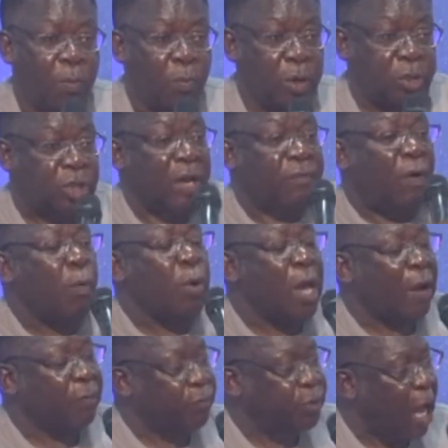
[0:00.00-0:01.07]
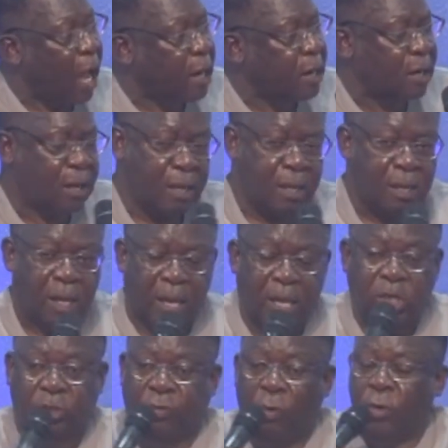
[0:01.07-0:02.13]
Whatever we have done
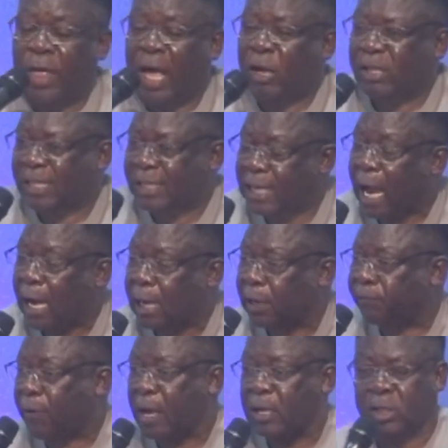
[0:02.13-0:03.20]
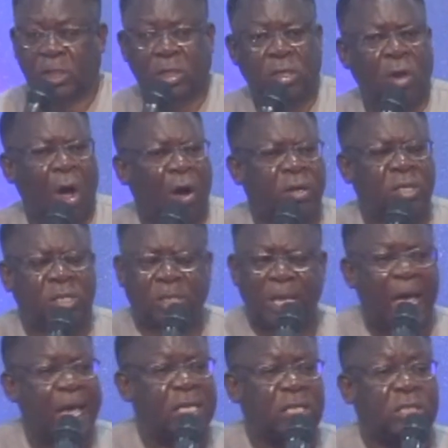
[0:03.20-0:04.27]
is for the sacrifice. God
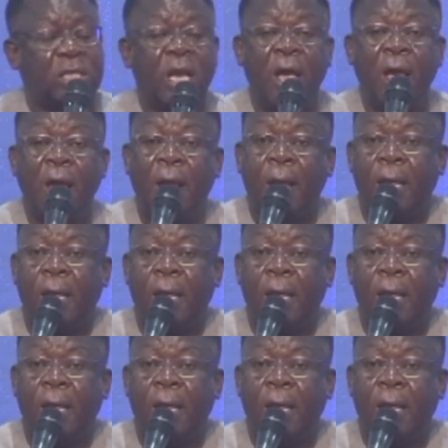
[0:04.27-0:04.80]
says